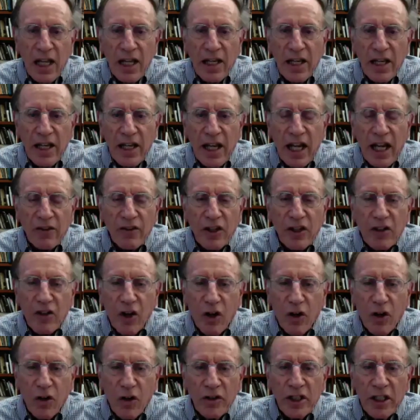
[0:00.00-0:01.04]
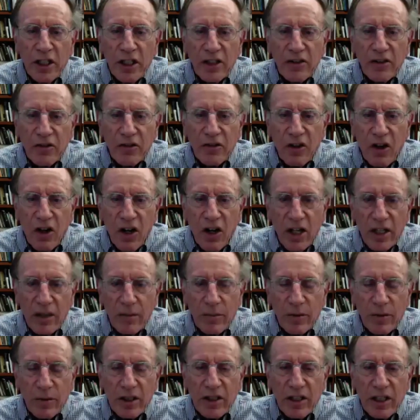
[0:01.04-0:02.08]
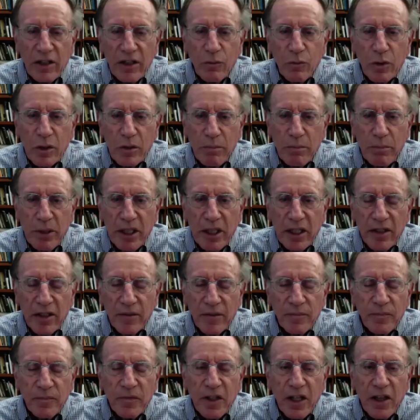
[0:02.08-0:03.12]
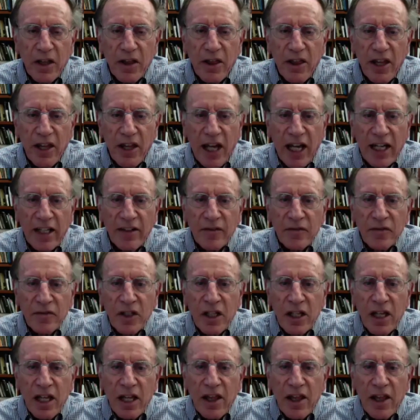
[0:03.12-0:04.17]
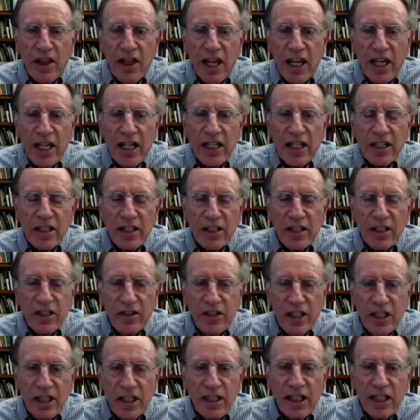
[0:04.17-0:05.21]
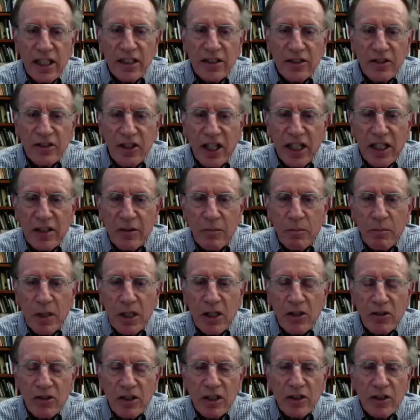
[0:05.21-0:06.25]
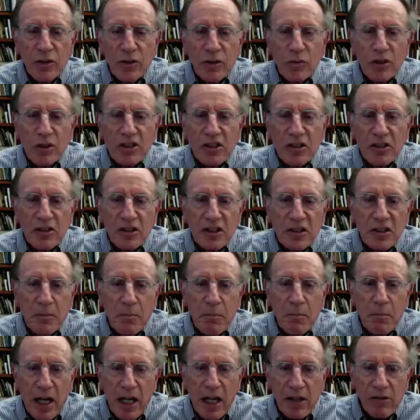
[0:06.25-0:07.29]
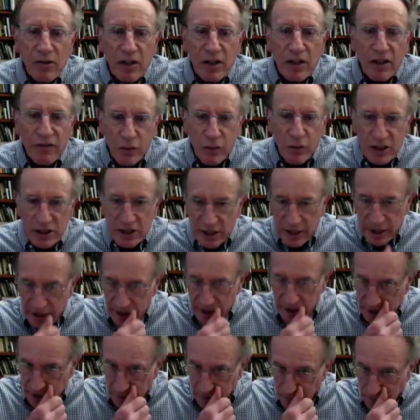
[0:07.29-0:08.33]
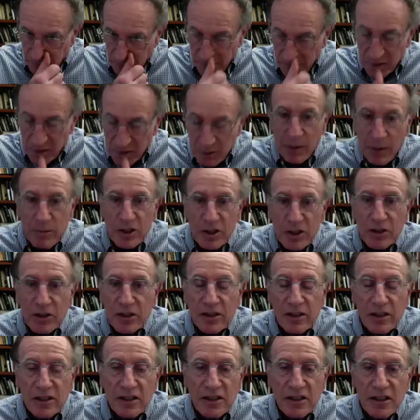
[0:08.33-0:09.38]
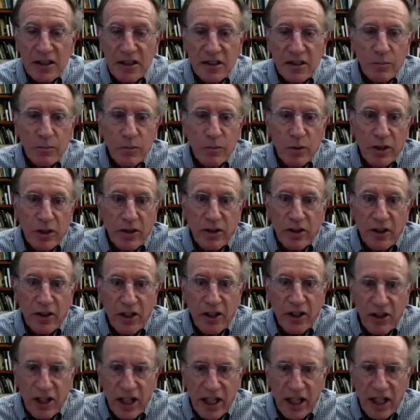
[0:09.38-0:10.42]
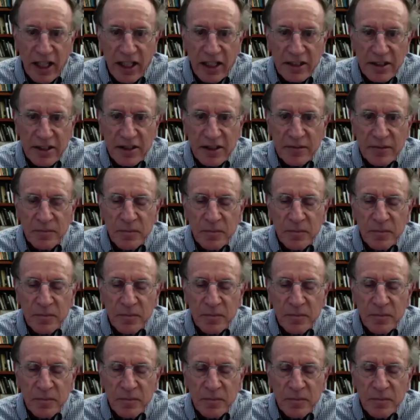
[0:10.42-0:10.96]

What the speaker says: Now, their only other argument would be that they did intend merely to exert some moderate force against him, maybe just to seize him with their hands.